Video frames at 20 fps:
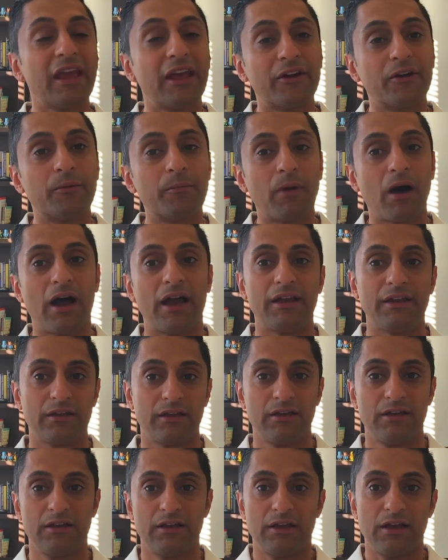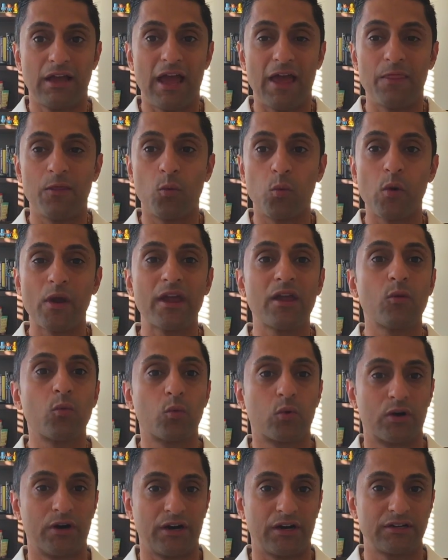inner mind and the way it
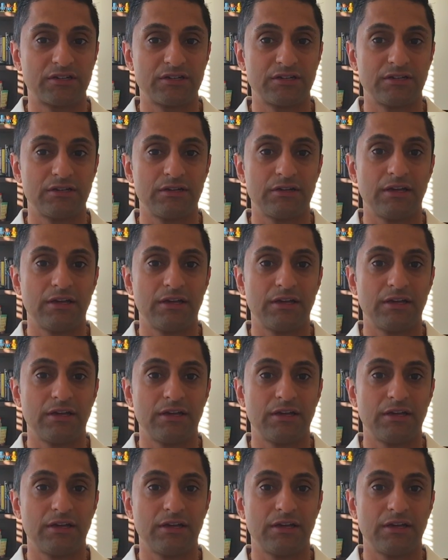worked,